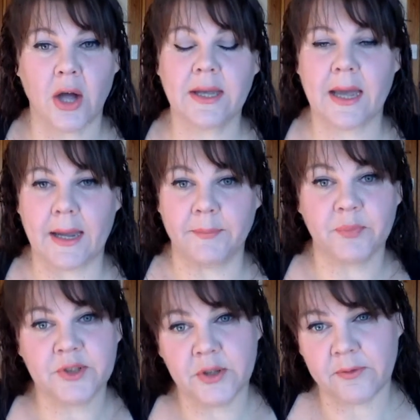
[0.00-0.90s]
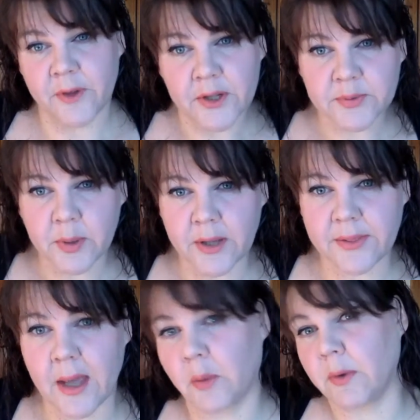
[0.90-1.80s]
Okay, so the first word
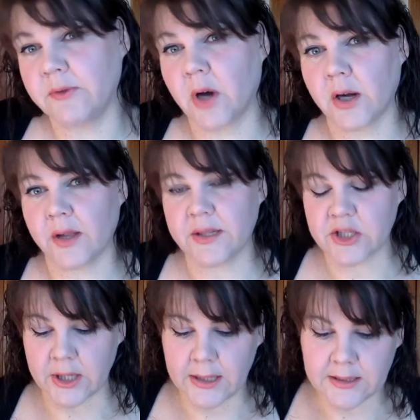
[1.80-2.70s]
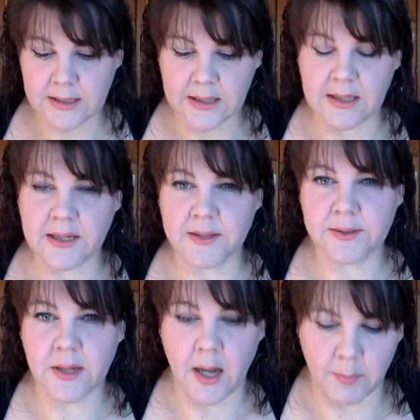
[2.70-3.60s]
that we've got on the sheet
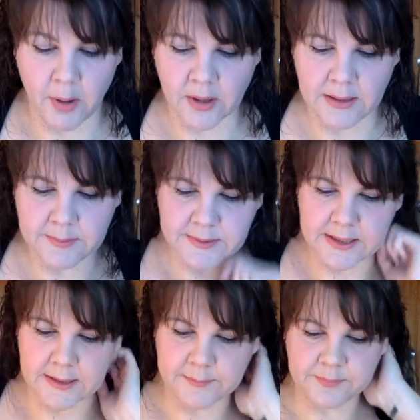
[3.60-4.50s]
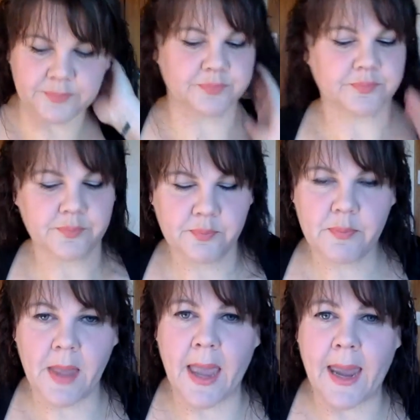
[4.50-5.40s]
is apocalyptic.
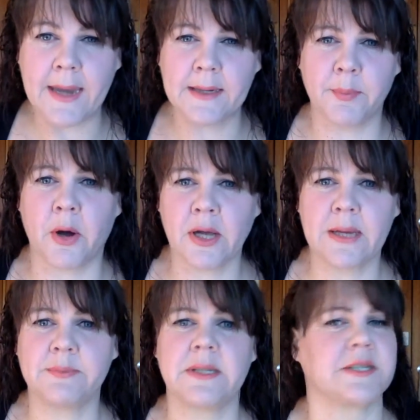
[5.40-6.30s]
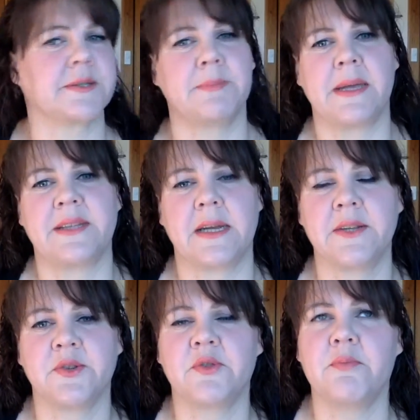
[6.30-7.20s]
And apocalyptic just means any
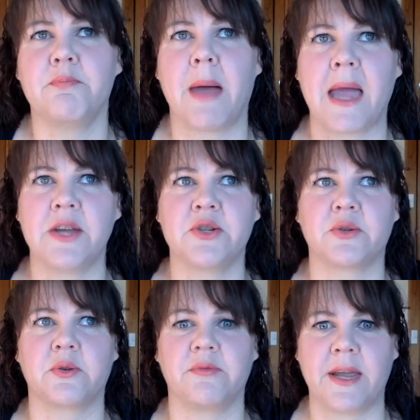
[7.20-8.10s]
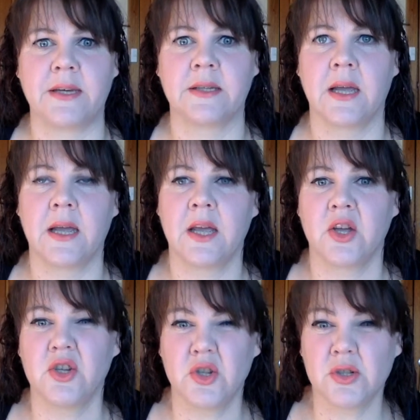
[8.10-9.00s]
sort of major event,
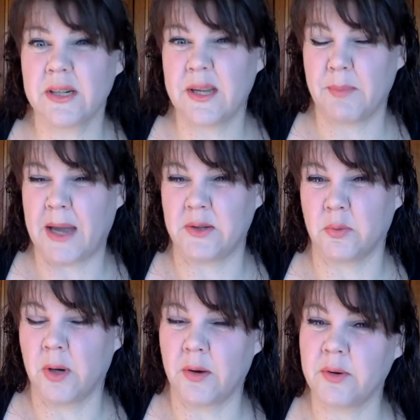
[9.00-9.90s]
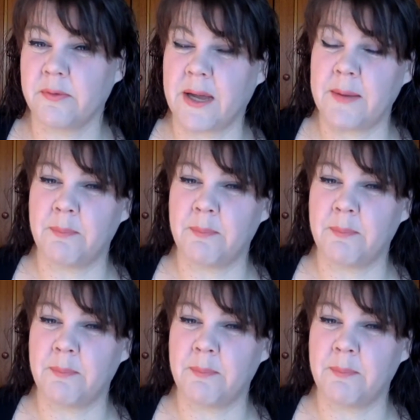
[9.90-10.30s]
usually a major world event,